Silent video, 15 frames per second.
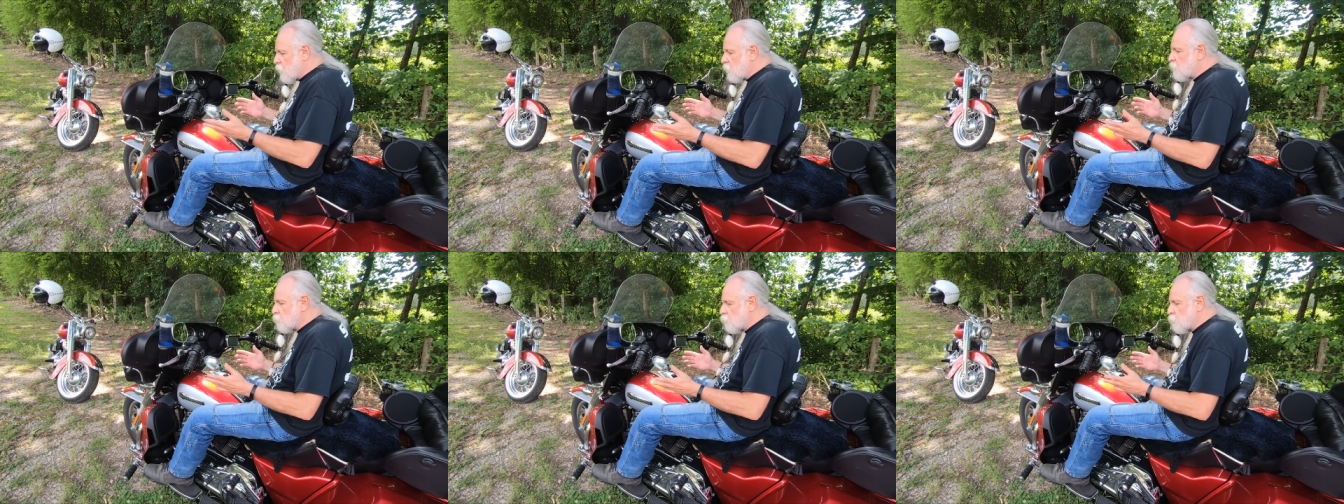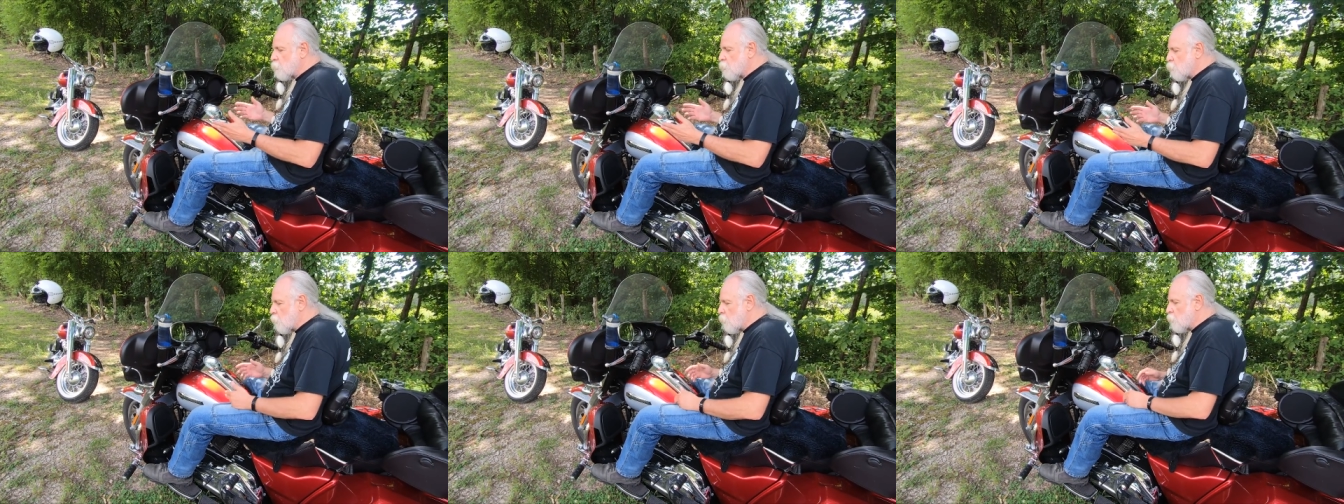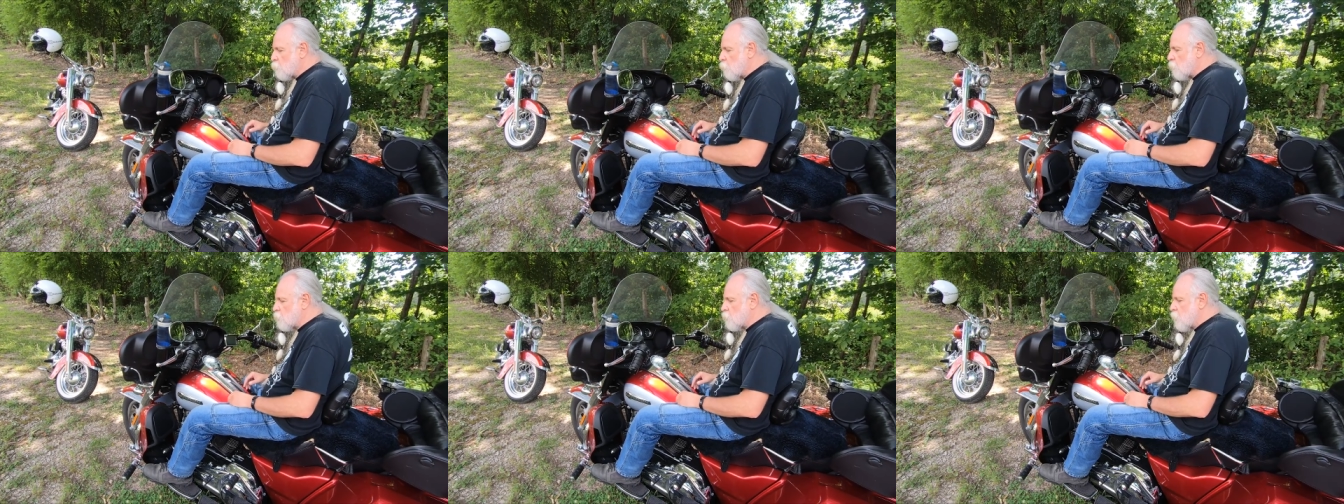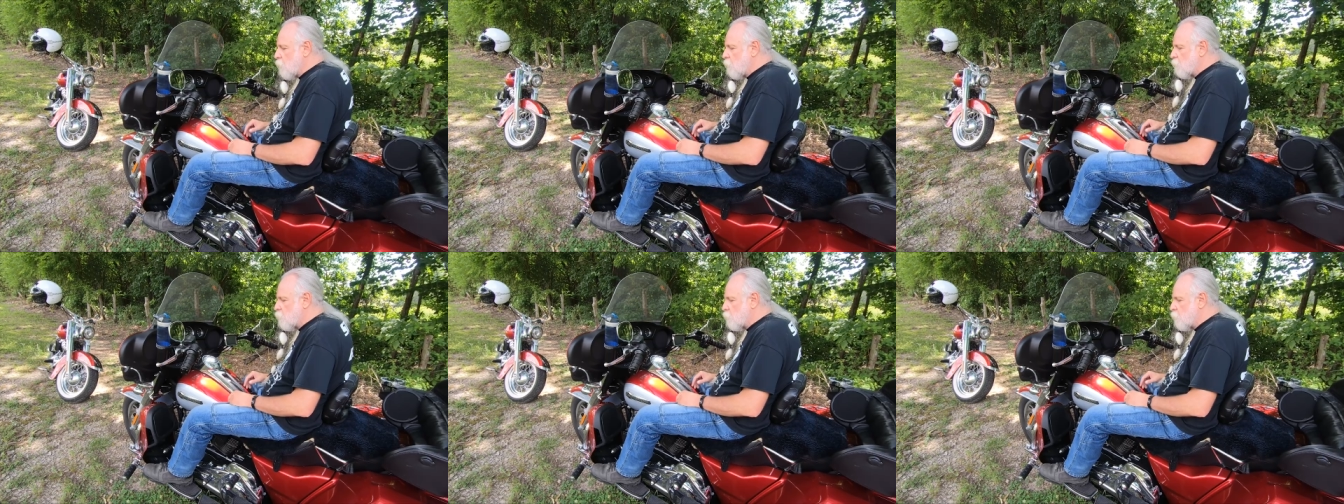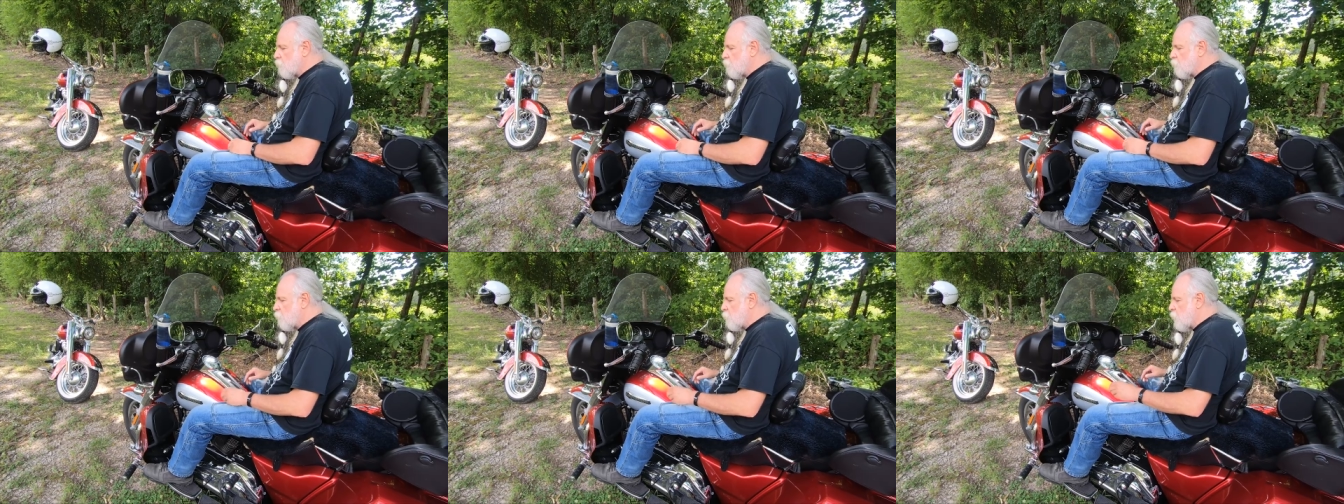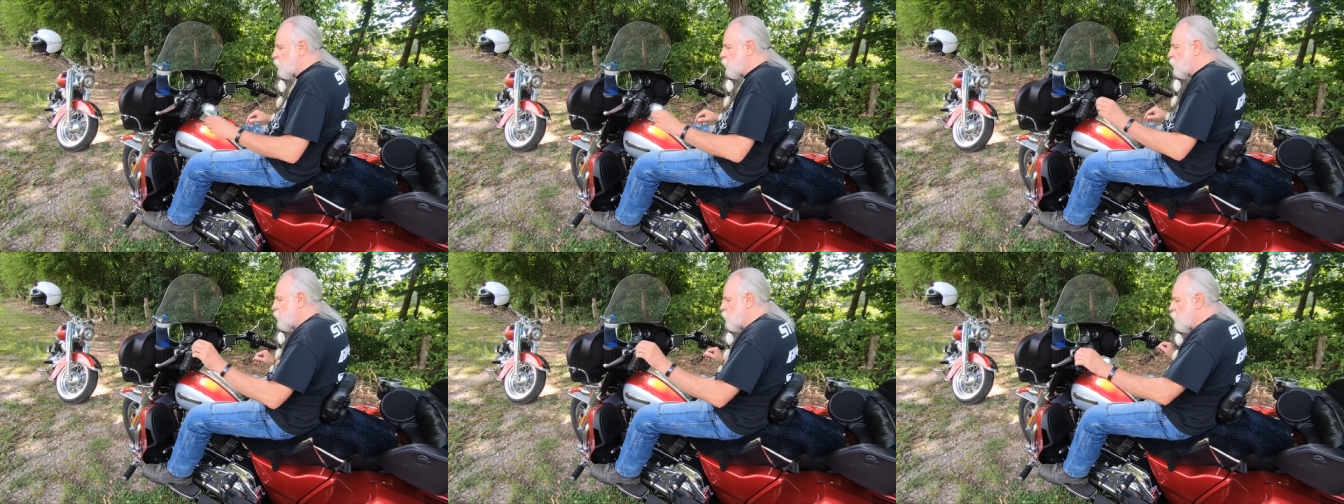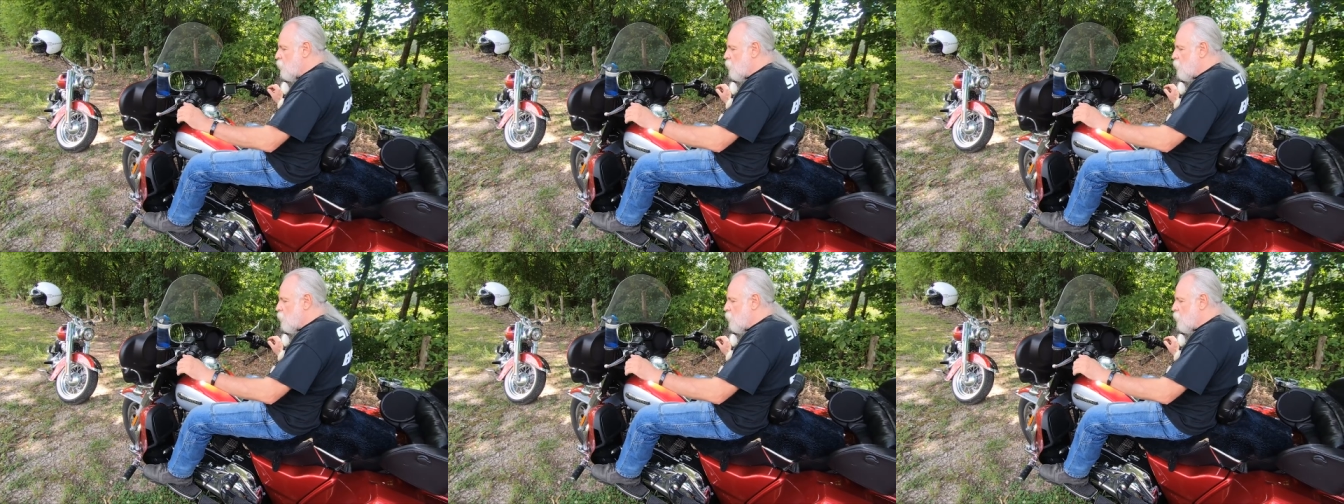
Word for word: That's just where it's most comfortable for me.